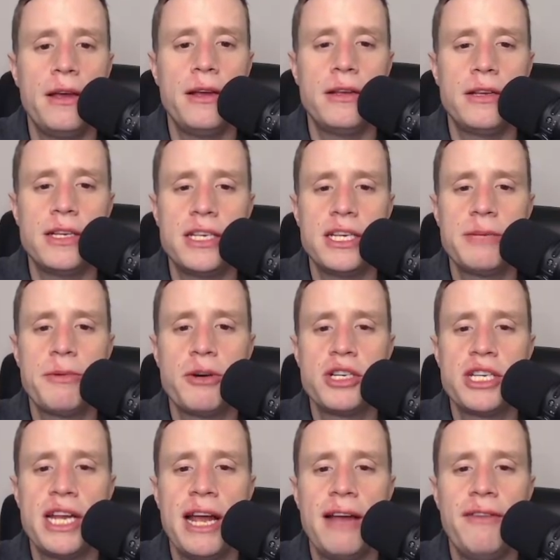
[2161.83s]
Does this
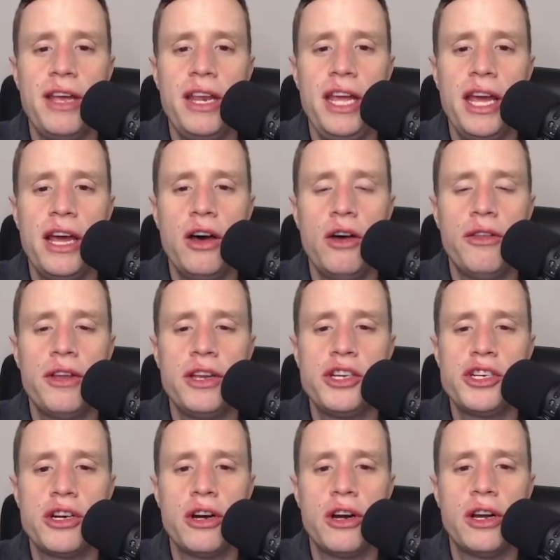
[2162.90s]
person have any health
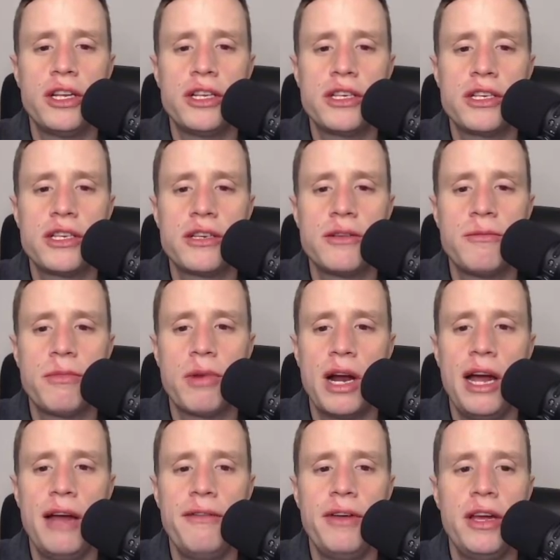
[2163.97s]
insurance,
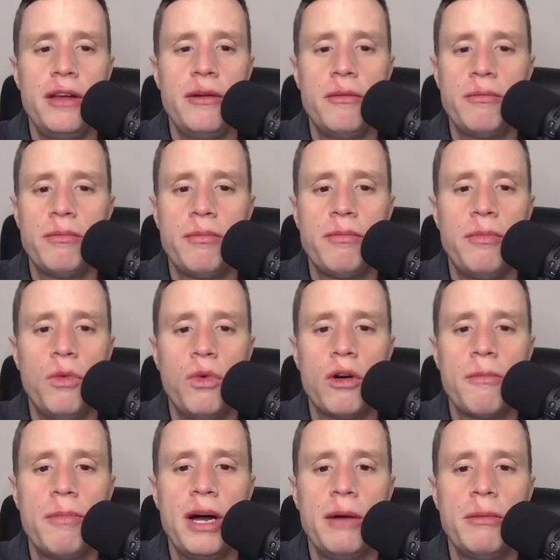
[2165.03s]
private
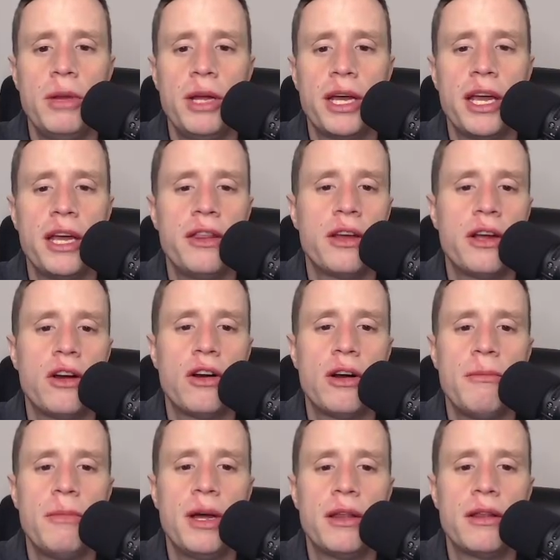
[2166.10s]
or public, in the
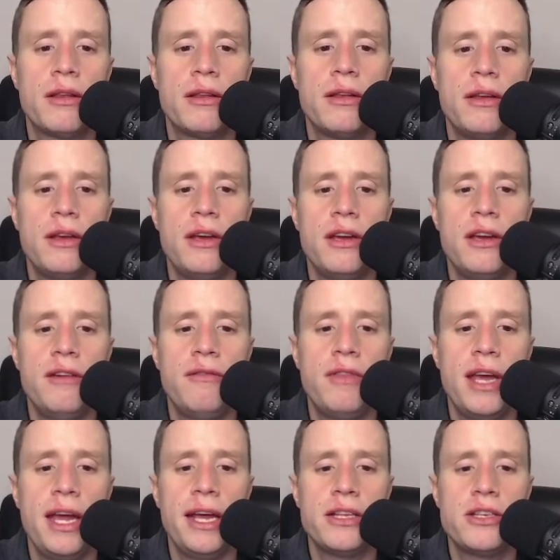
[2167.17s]
current month? If
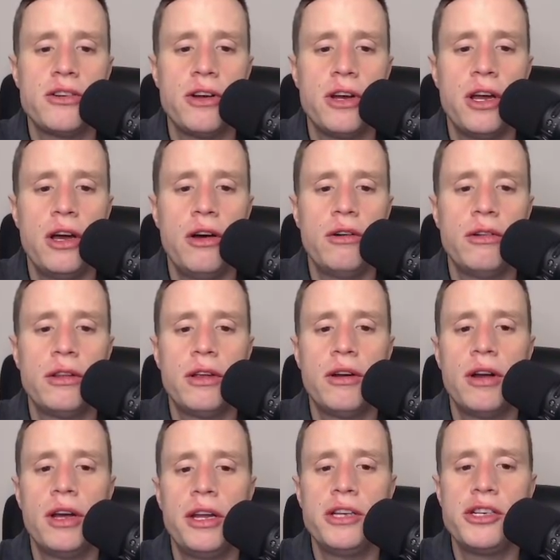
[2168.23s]
they answer no,
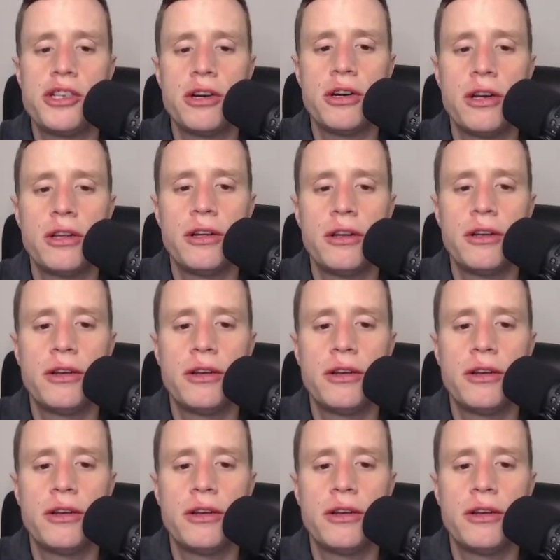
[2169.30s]
they're uninsured.